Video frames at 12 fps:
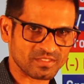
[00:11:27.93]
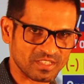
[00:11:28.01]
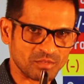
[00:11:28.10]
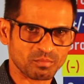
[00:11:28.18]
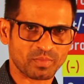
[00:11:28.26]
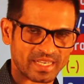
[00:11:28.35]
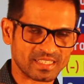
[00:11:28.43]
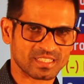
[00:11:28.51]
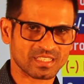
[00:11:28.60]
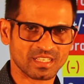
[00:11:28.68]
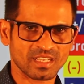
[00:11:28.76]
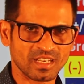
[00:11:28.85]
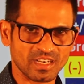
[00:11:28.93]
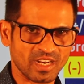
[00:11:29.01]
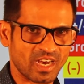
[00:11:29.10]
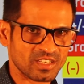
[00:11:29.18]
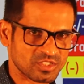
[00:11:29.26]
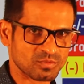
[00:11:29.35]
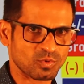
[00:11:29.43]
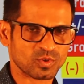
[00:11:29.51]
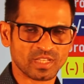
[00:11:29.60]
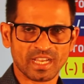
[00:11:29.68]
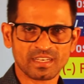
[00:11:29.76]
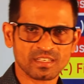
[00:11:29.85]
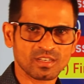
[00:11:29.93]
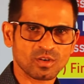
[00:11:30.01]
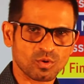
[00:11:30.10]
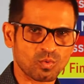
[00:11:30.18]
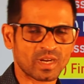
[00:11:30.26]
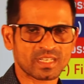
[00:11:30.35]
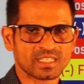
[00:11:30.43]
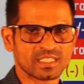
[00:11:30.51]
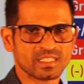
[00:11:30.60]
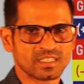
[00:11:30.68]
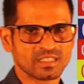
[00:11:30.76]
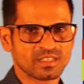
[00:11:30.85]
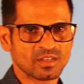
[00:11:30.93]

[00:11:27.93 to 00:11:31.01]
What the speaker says: the impact lasts more than 1 year.